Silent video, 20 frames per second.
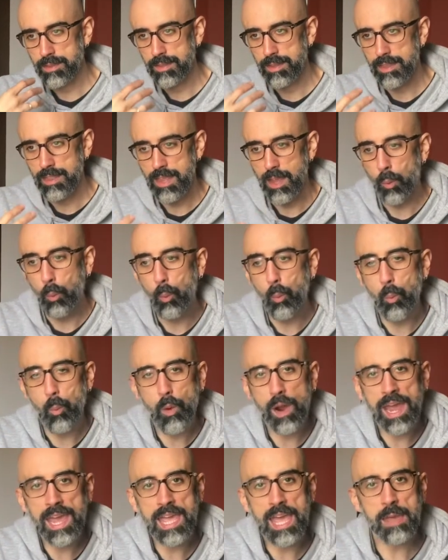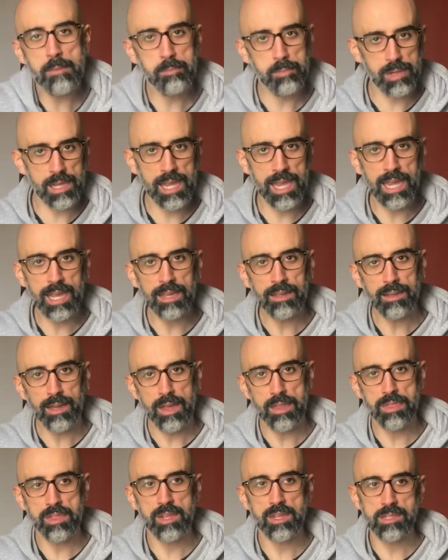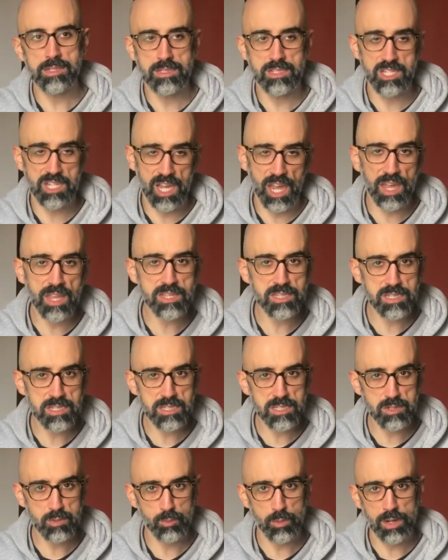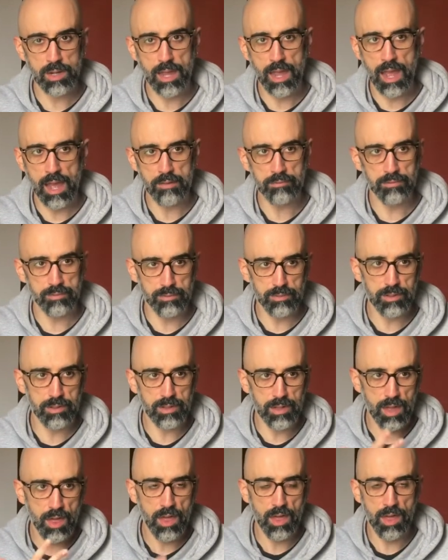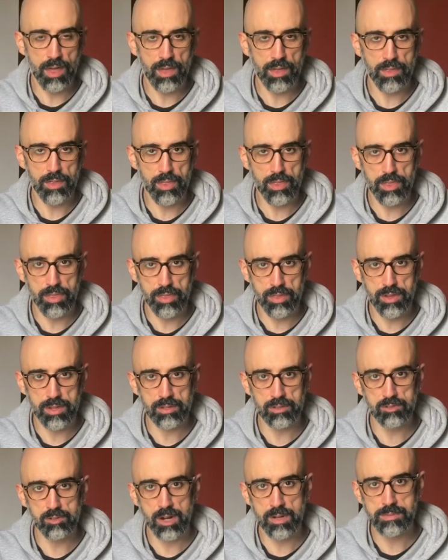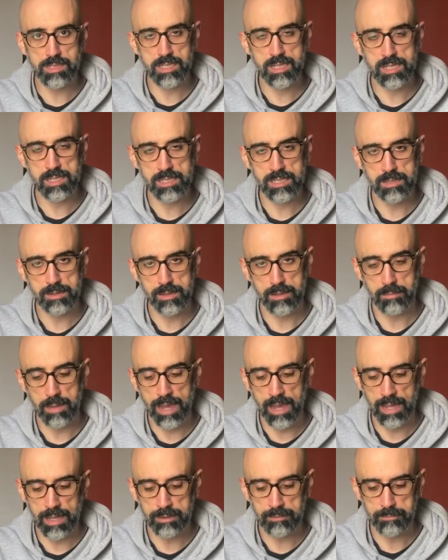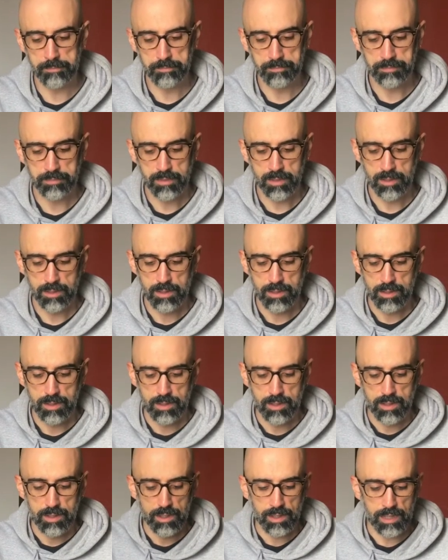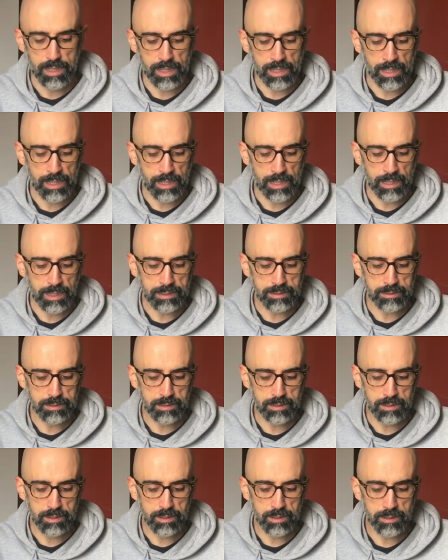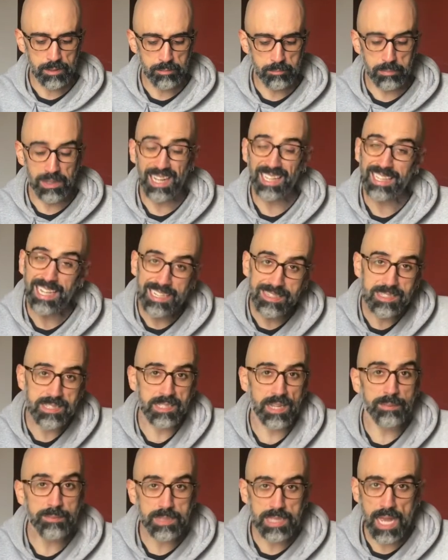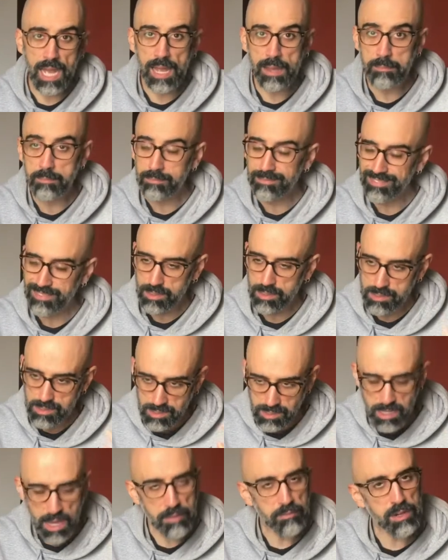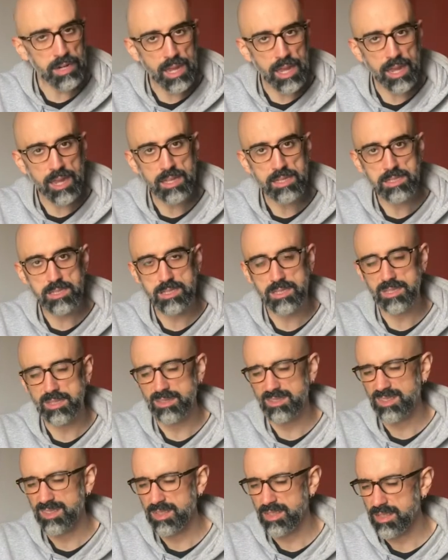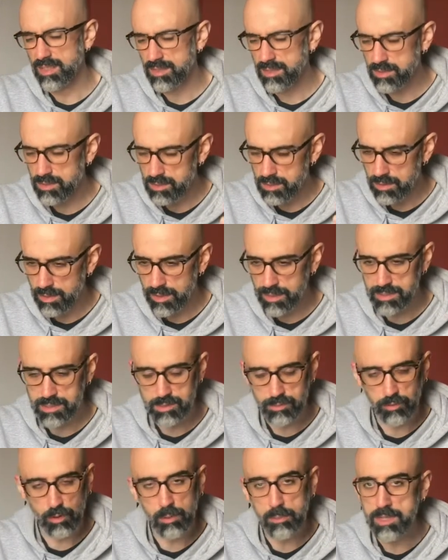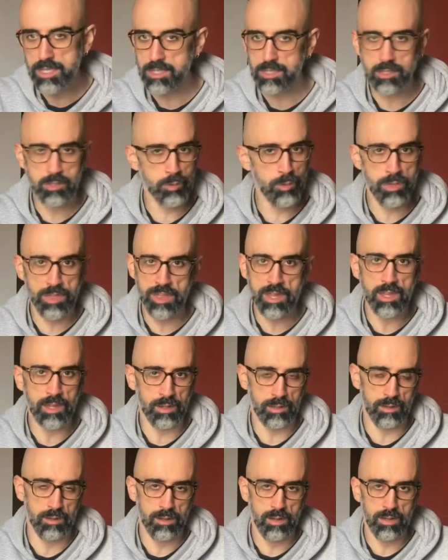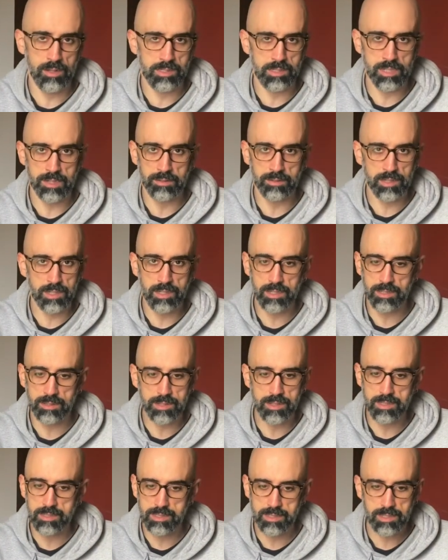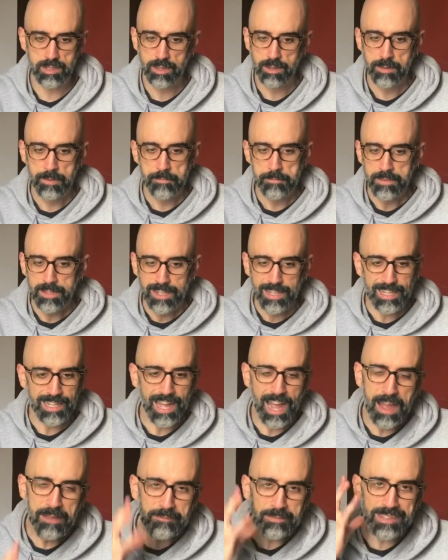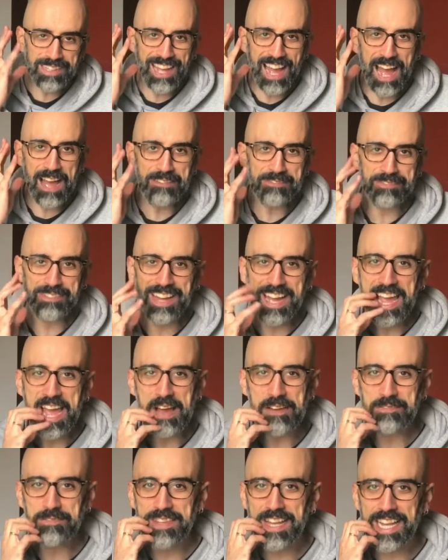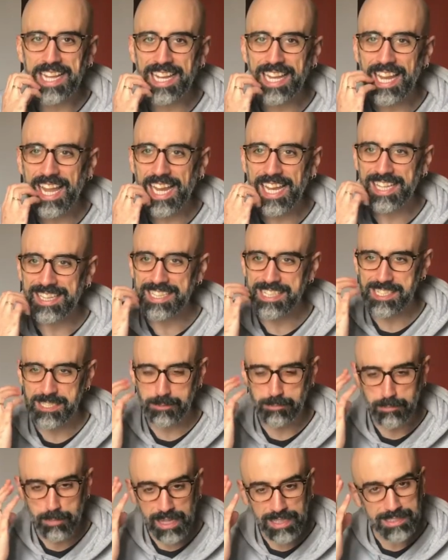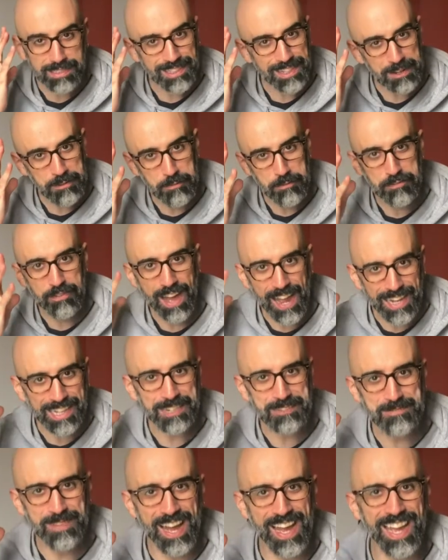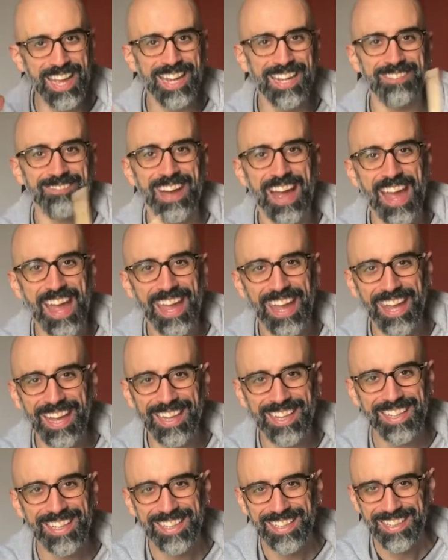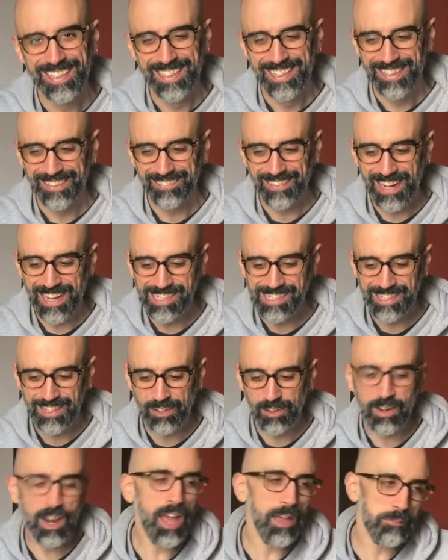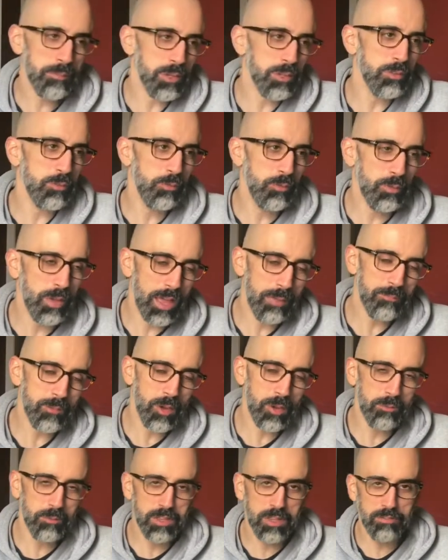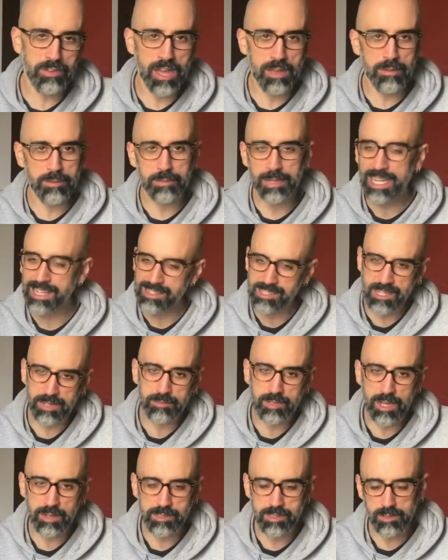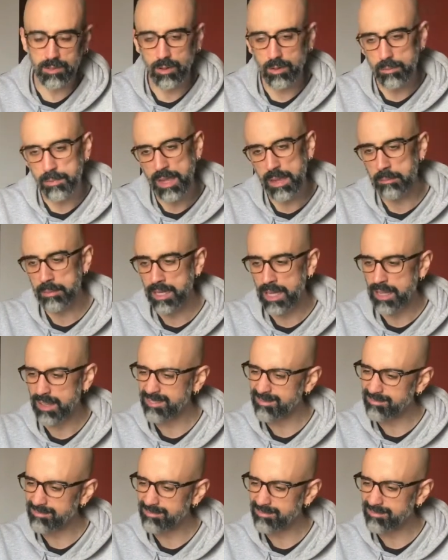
the way I play. I think it changes when I have thin drumsticks in my hand, and but at the same time, 7/8, it's for me too thin. Honestly, I have that, like, this mental fight in my head when I say, oh no, I'm going with a 5A, but at the same time I say, oh man, but